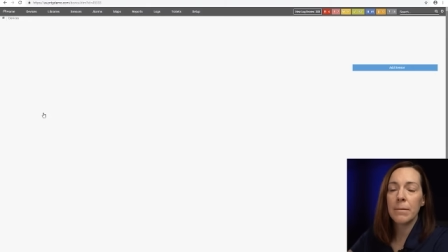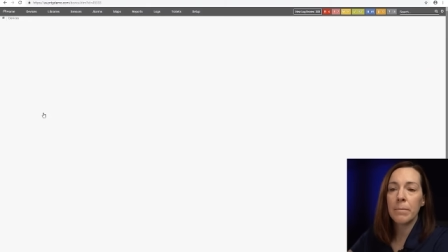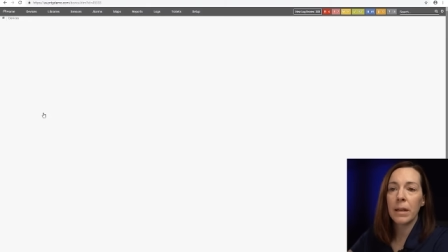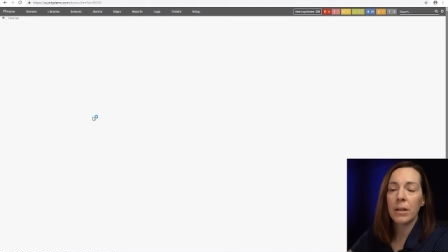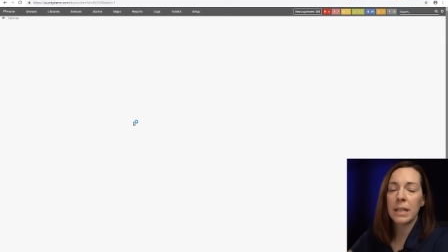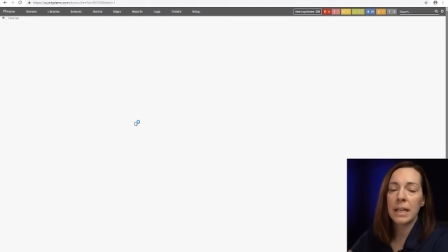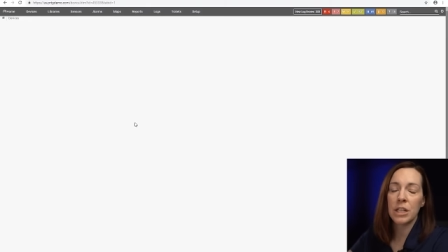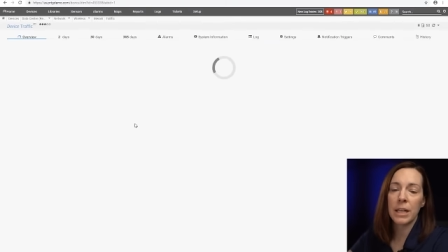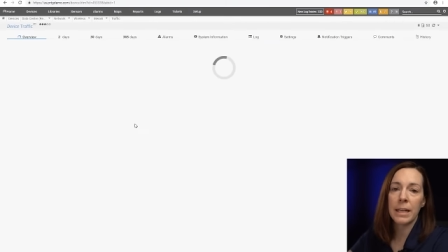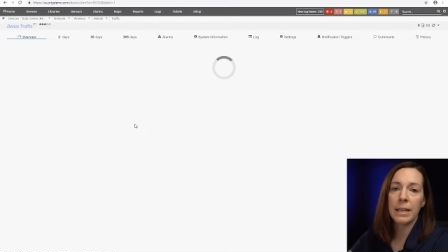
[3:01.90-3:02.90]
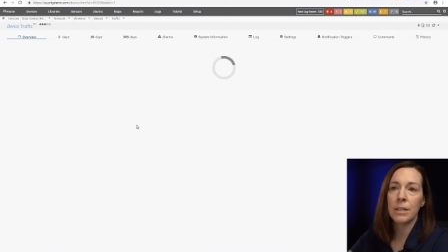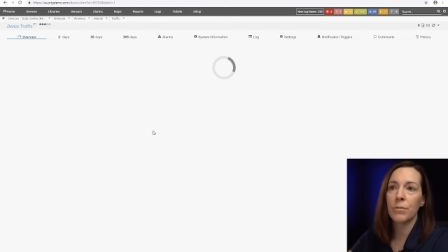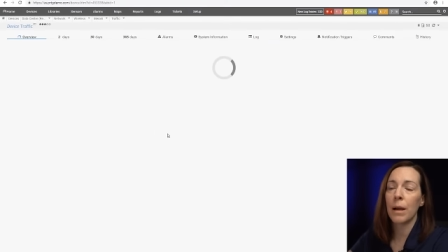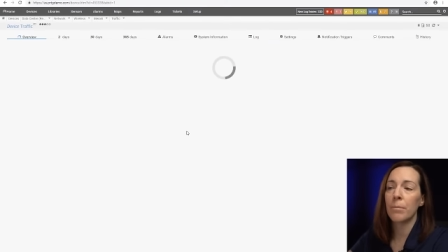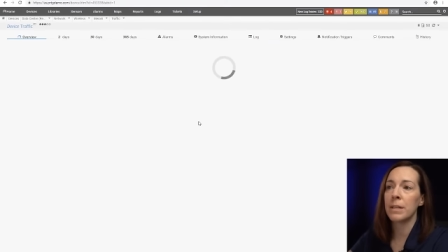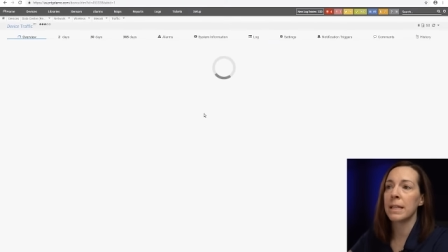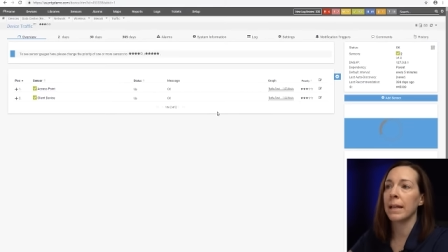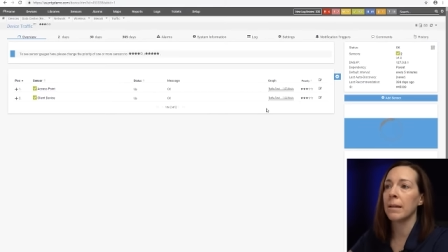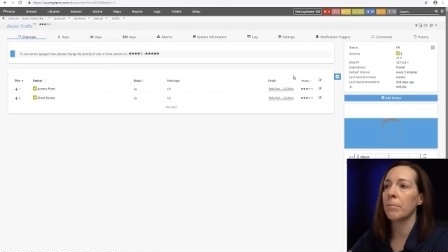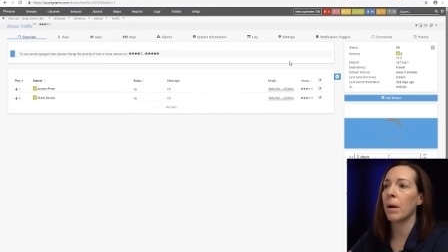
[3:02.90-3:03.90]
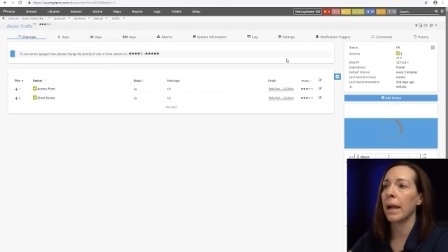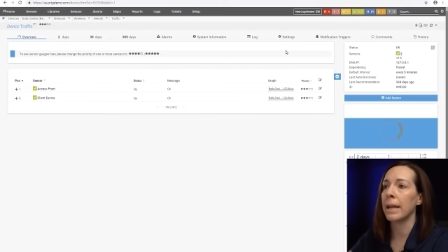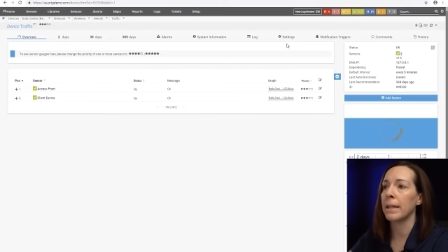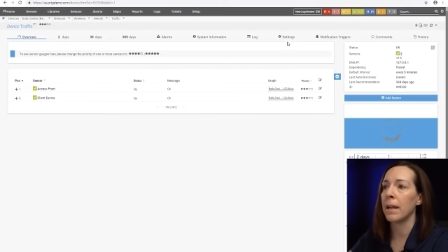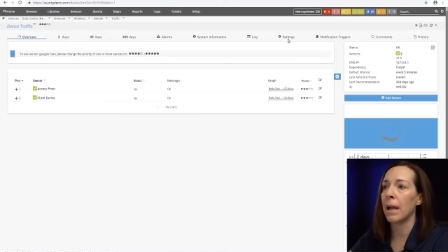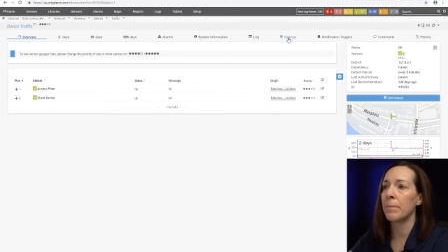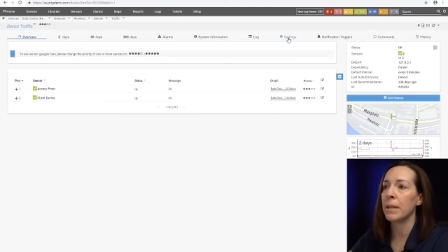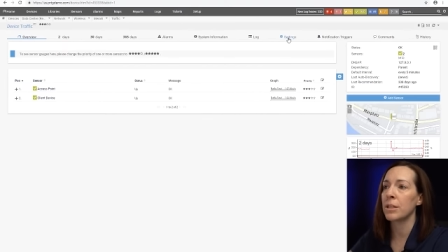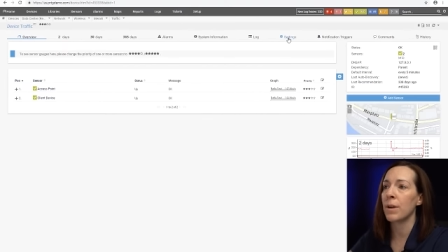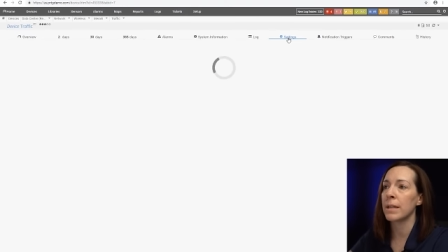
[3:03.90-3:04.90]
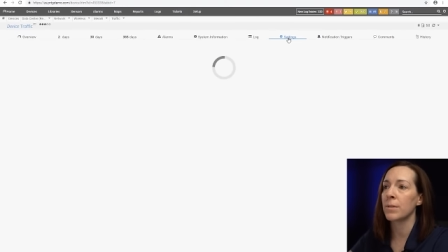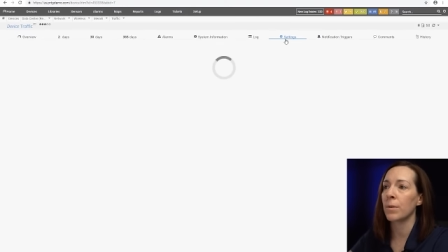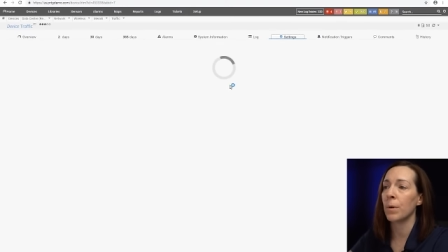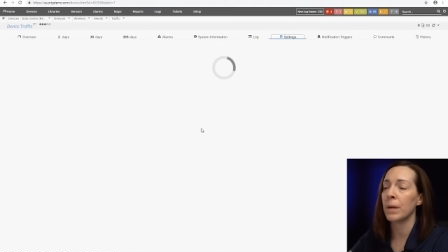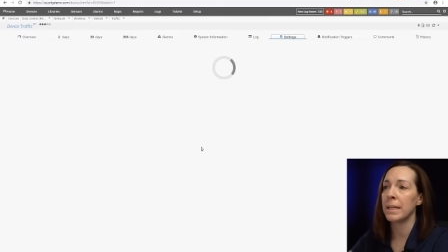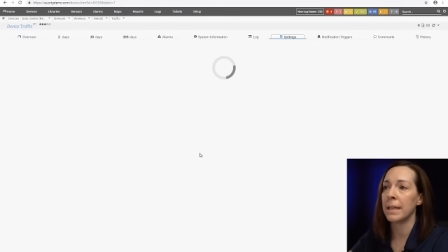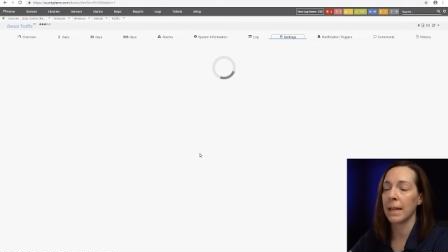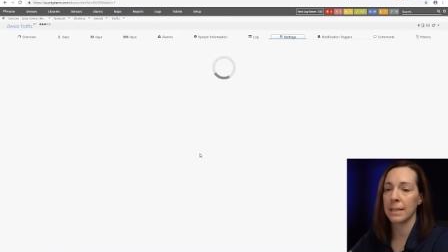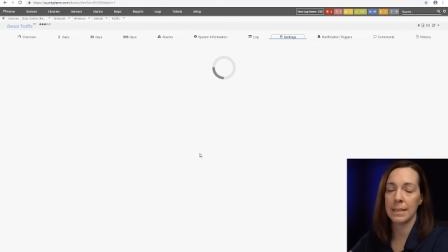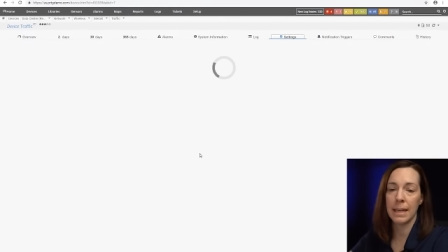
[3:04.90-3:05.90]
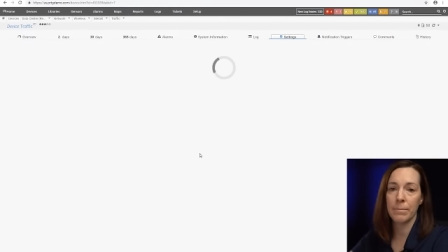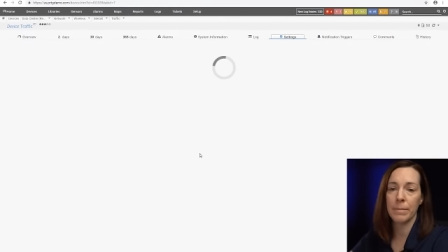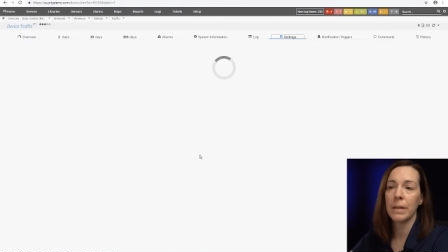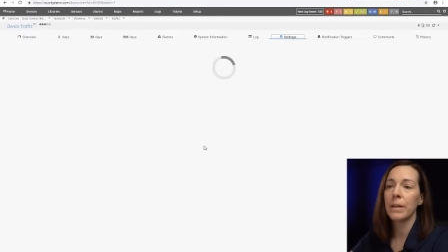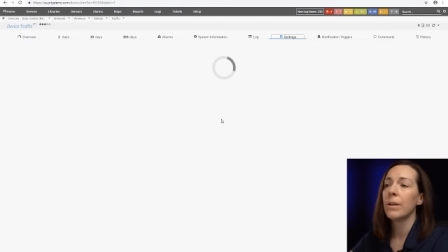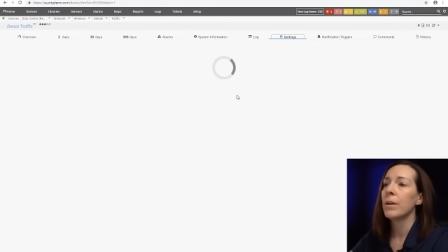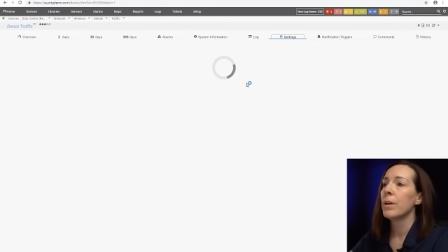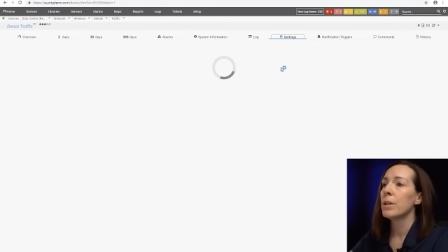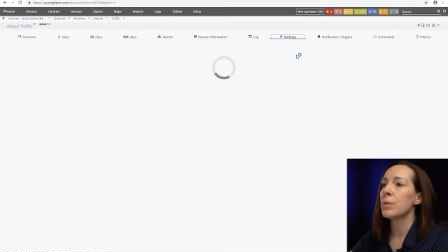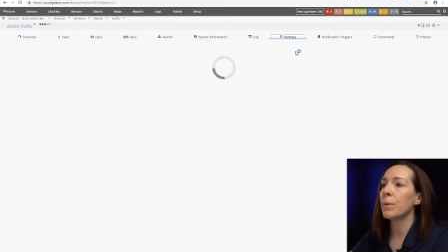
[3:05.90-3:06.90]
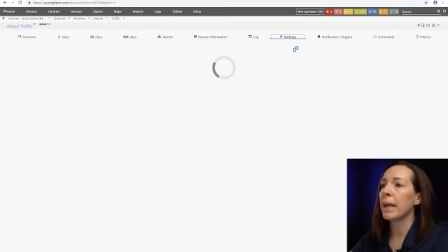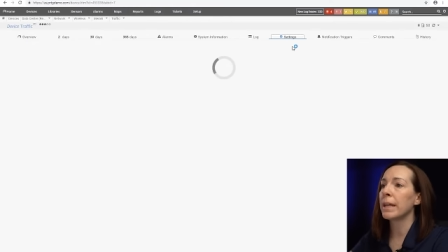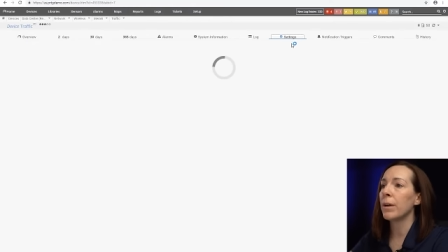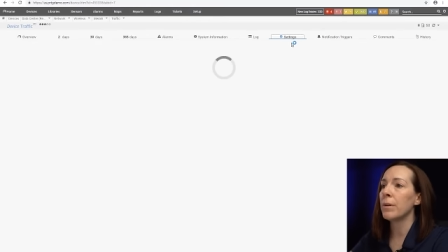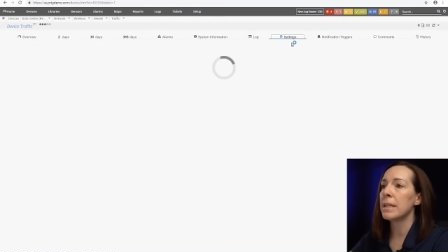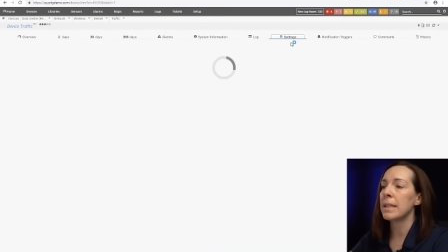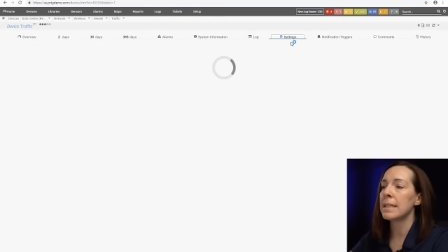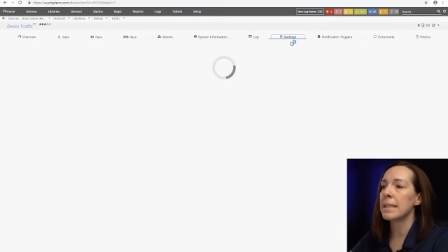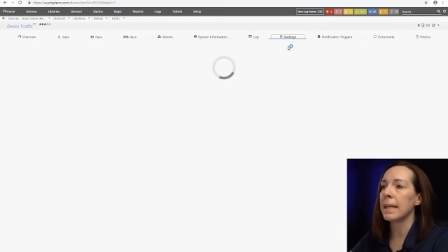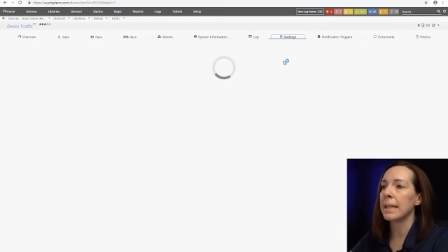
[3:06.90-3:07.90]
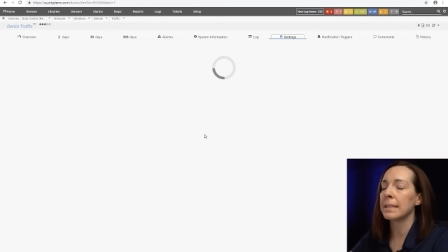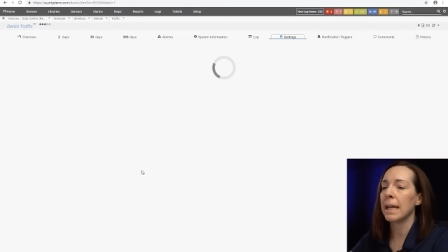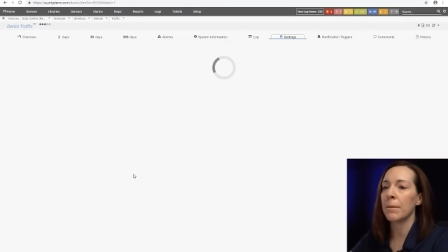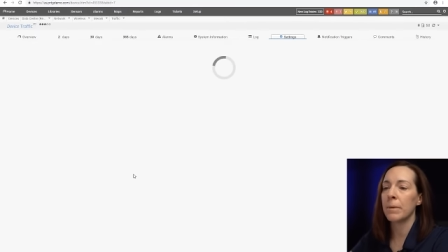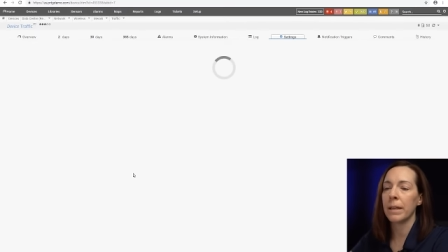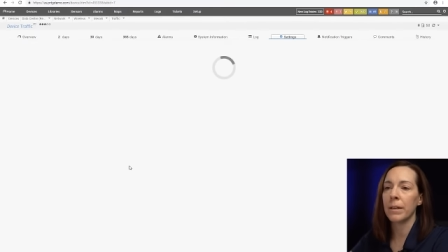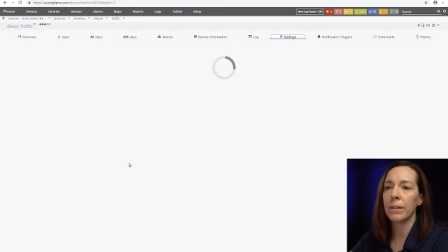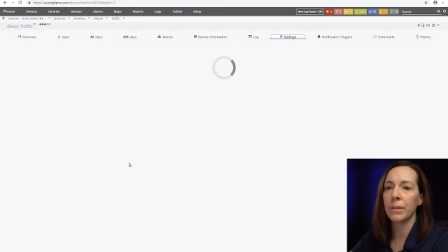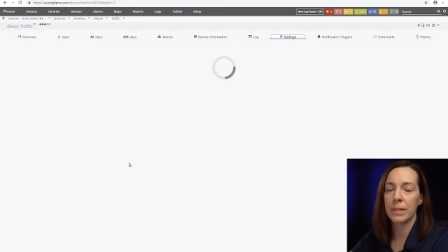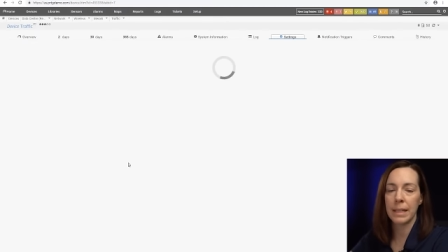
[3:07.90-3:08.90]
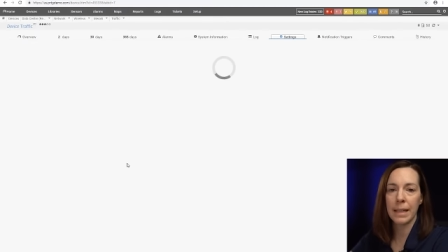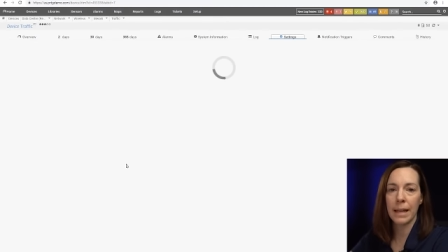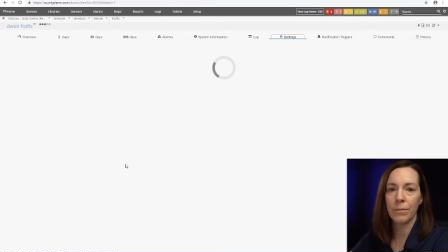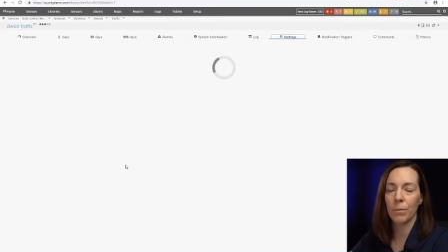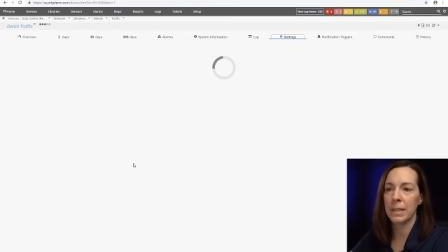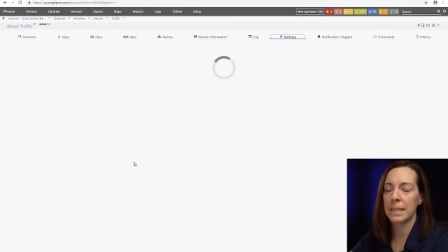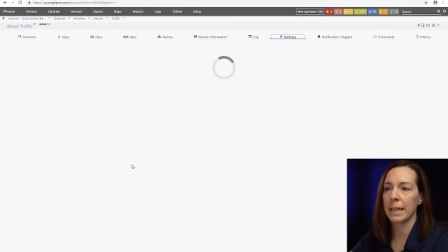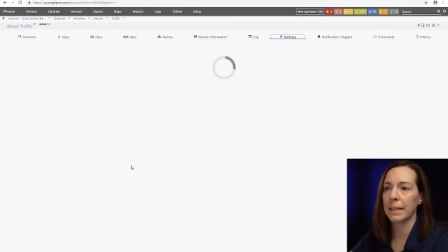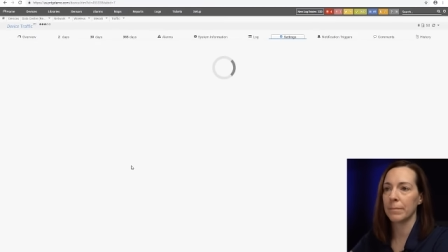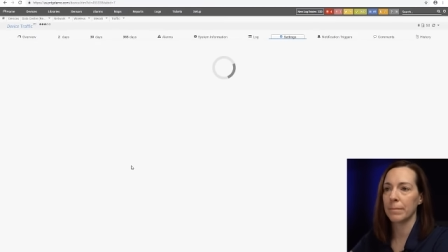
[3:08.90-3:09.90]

in PRTG is represented by an IP address or a DNS name. So when I go into the settings tab here, you'll see that in one second.